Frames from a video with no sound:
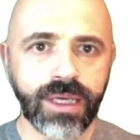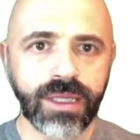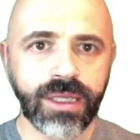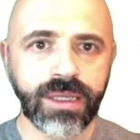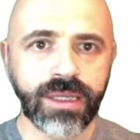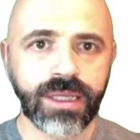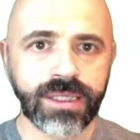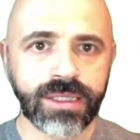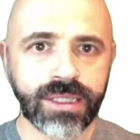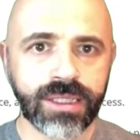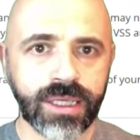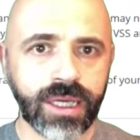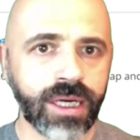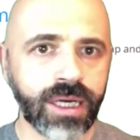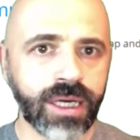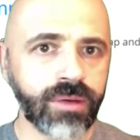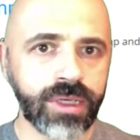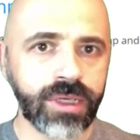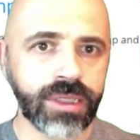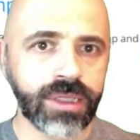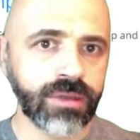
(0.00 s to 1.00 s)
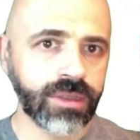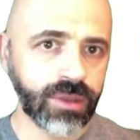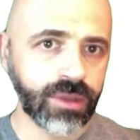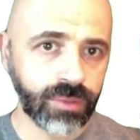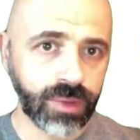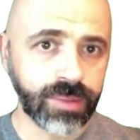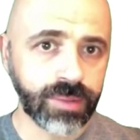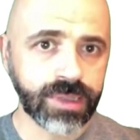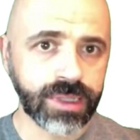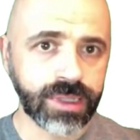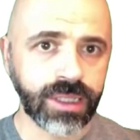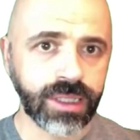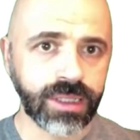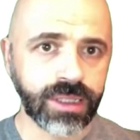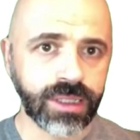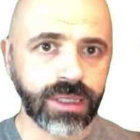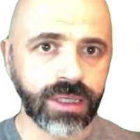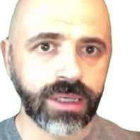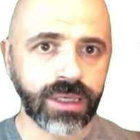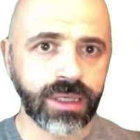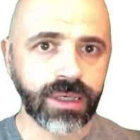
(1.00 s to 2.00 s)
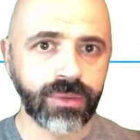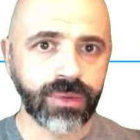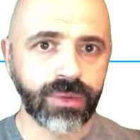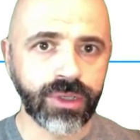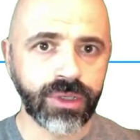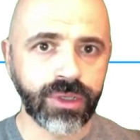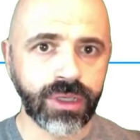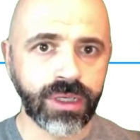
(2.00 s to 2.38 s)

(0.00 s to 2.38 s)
There is a calculator on their website where you